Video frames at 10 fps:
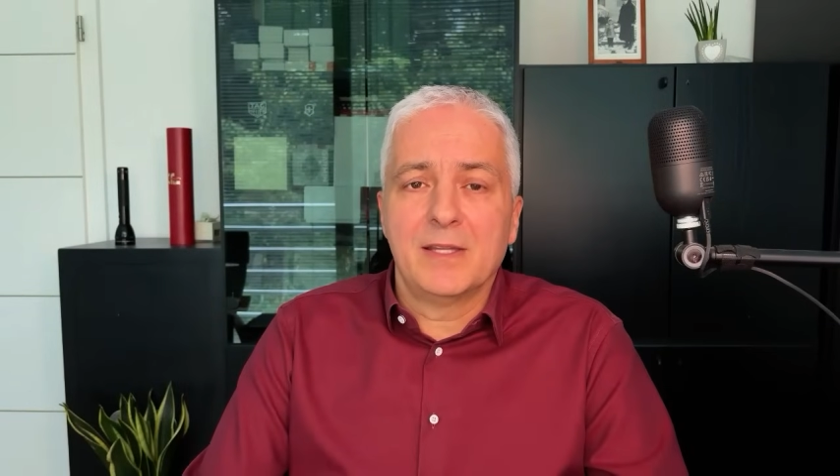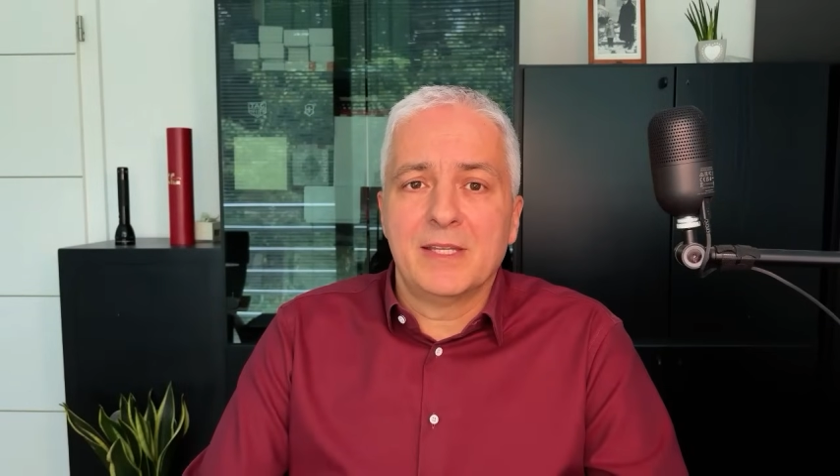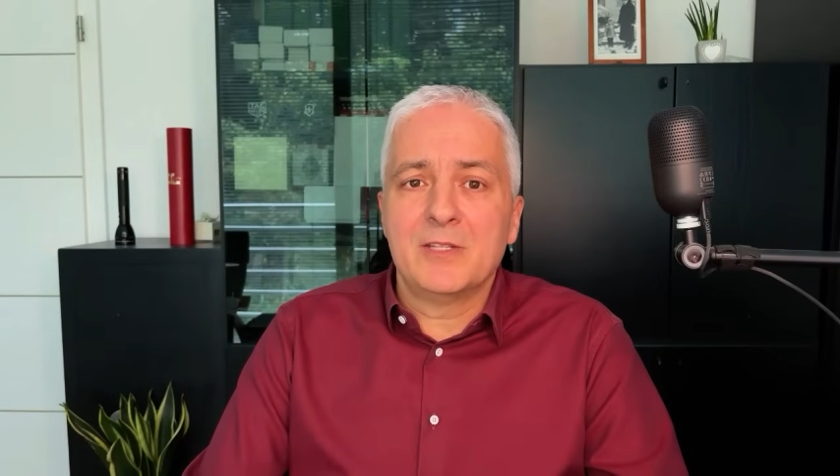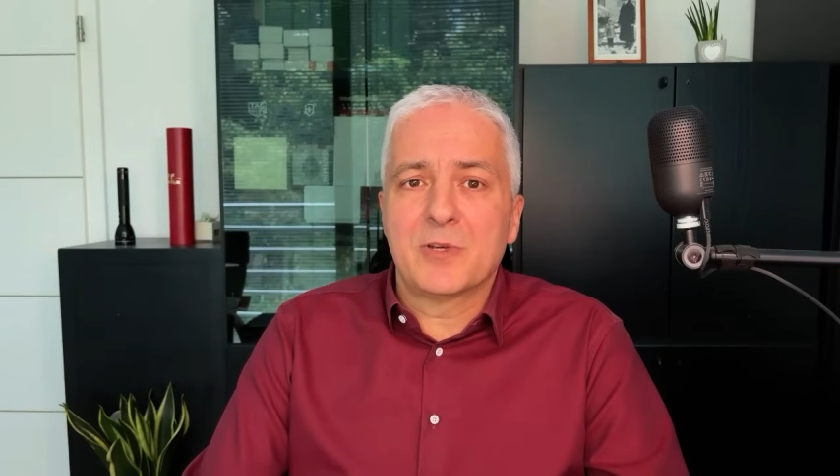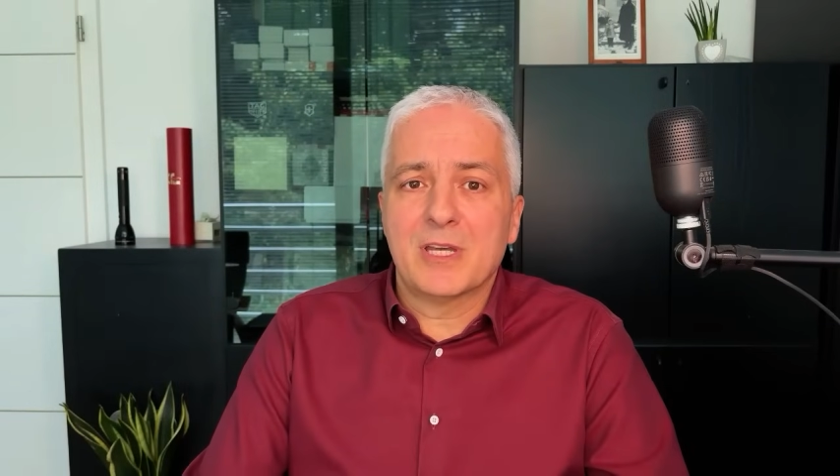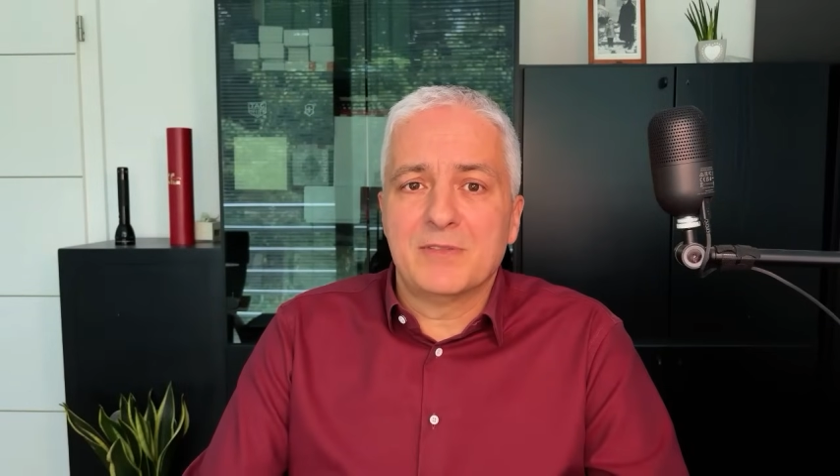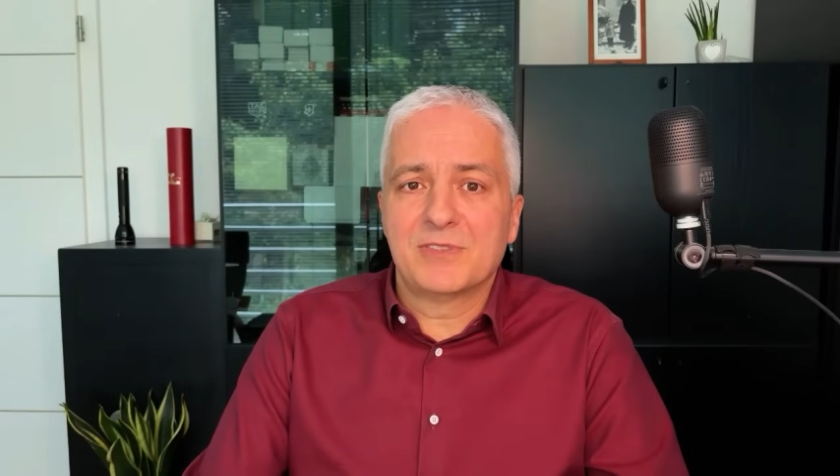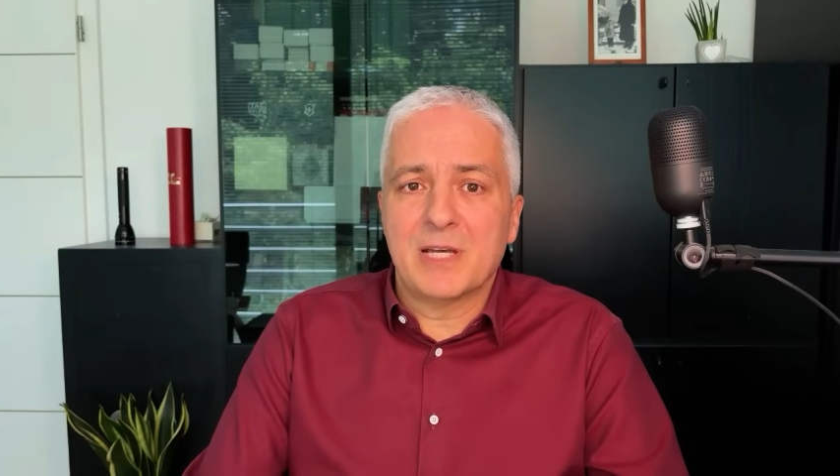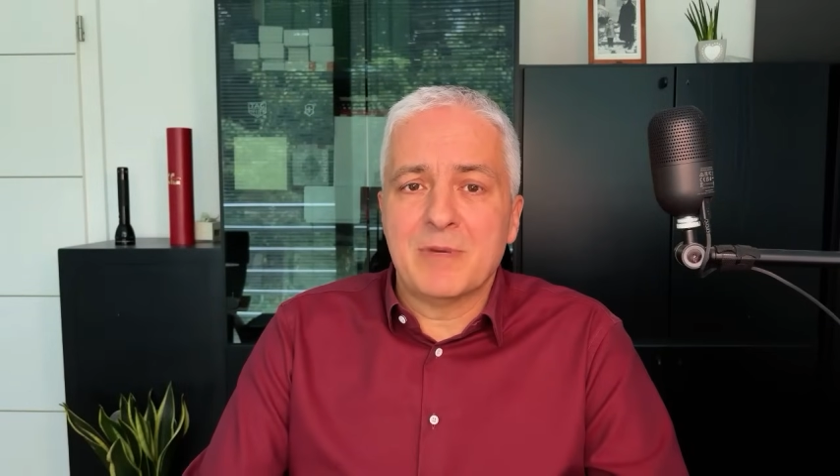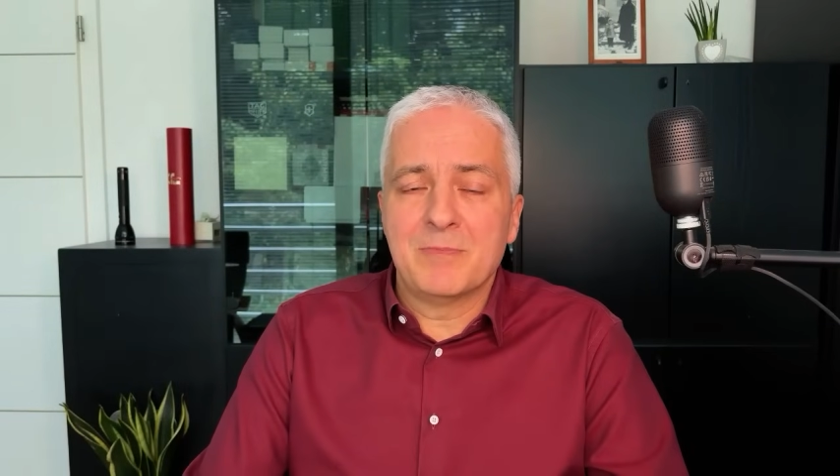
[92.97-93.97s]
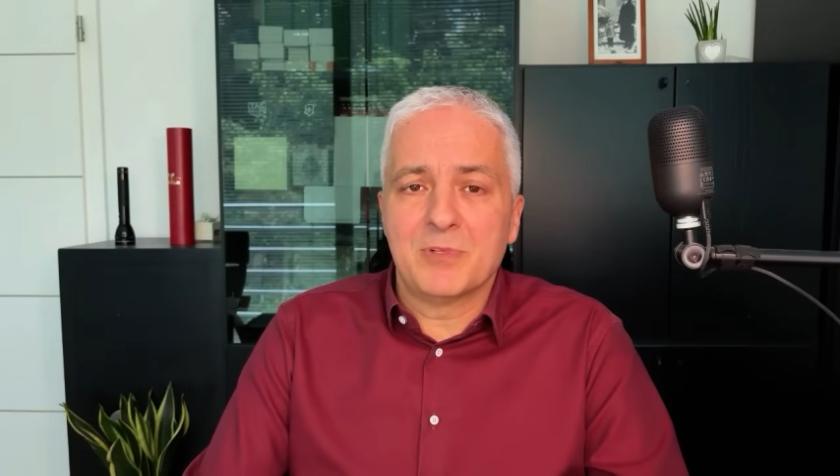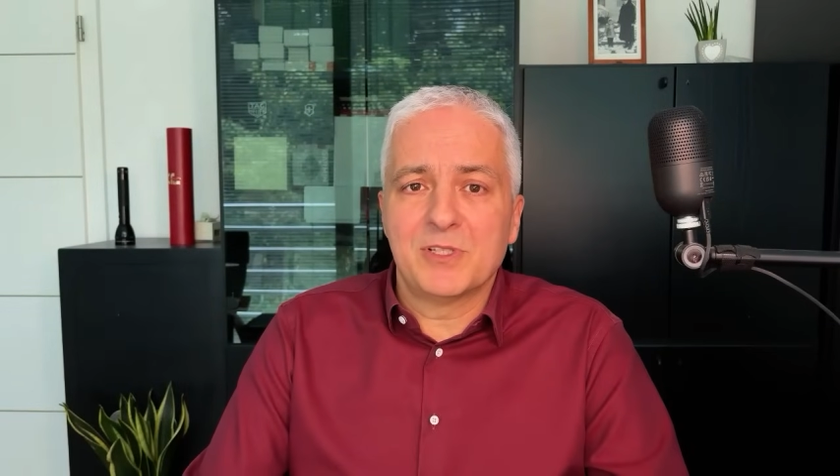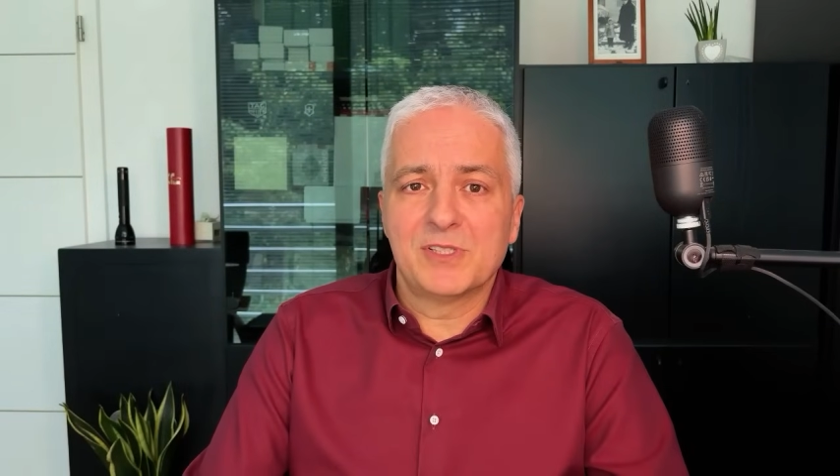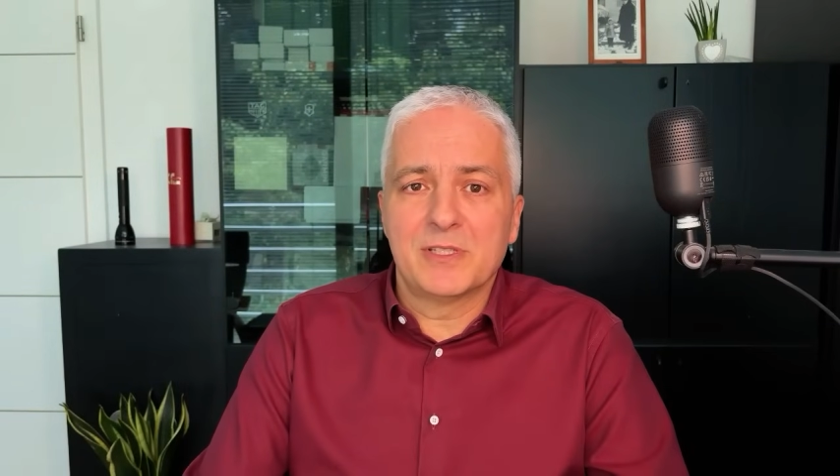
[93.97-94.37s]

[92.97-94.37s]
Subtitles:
And then you have some employees